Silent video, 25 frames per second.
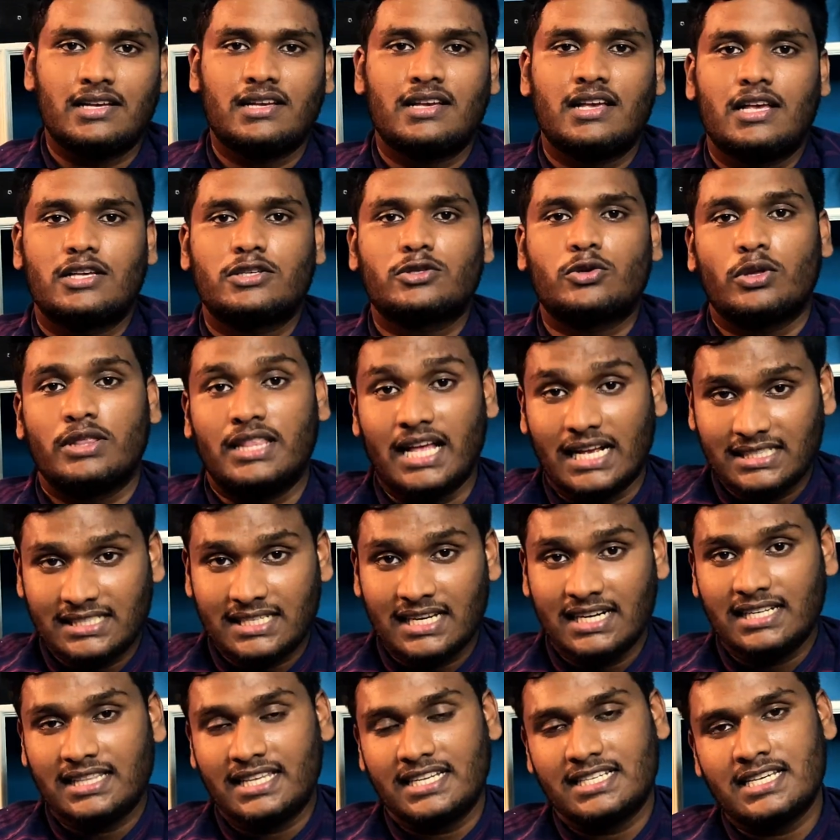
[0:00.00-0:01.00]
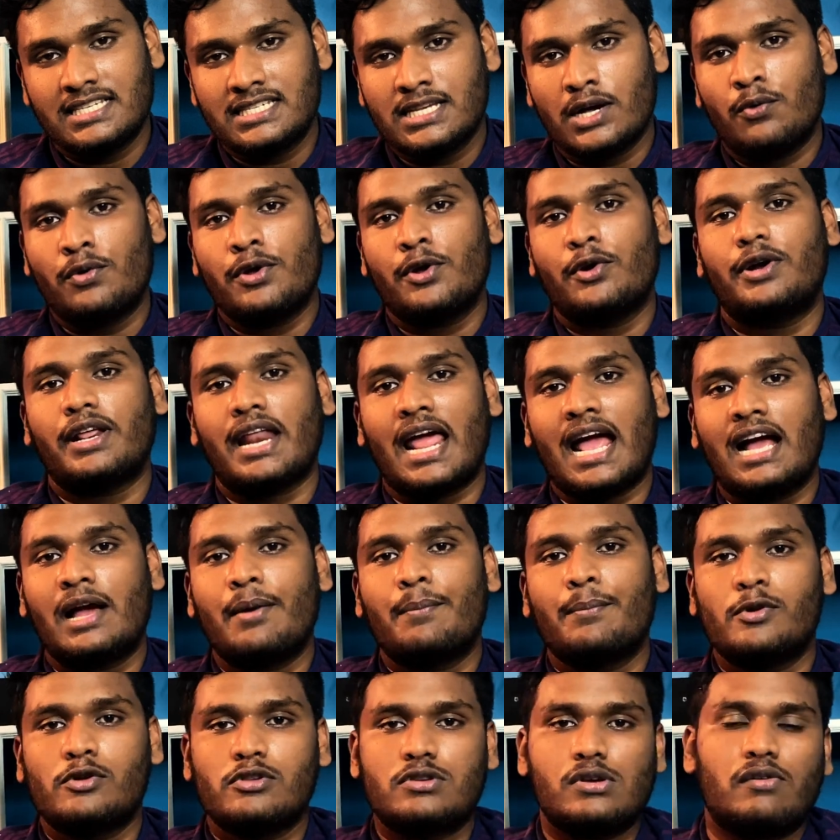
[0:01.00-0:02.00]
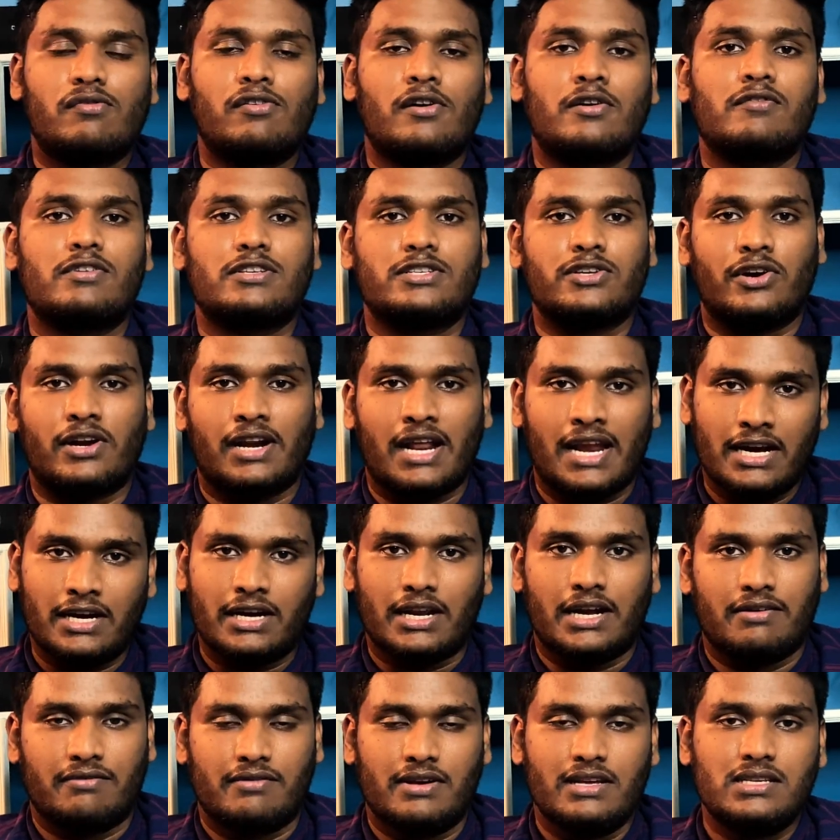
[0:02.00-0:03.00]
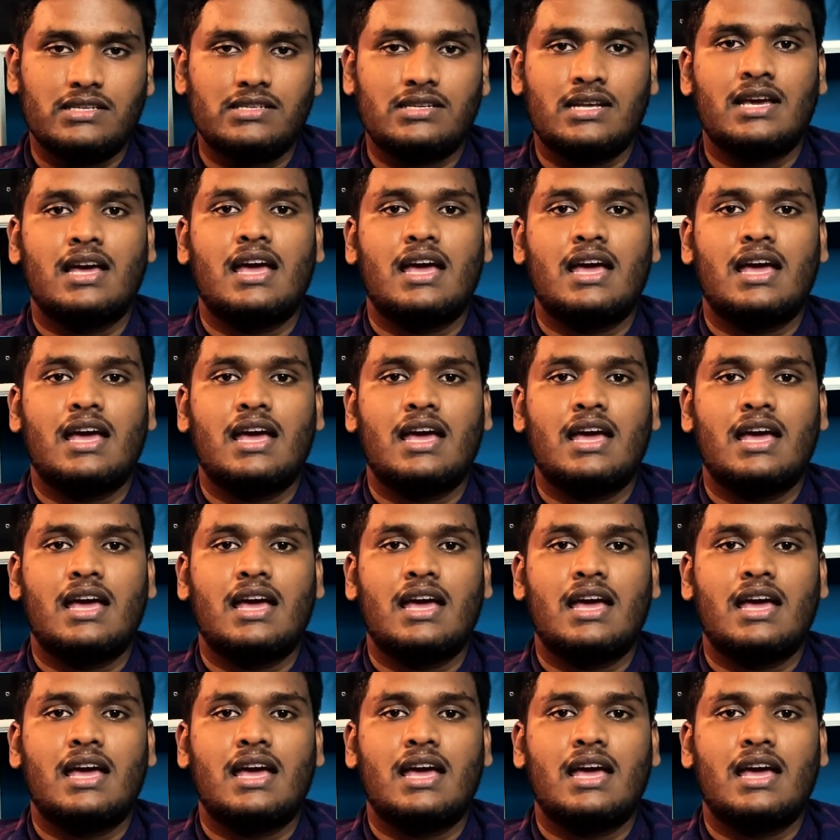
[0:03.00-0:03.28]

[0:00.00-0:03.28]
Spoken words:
So that's it. This is how you track a mutual fund which you're trying to invest.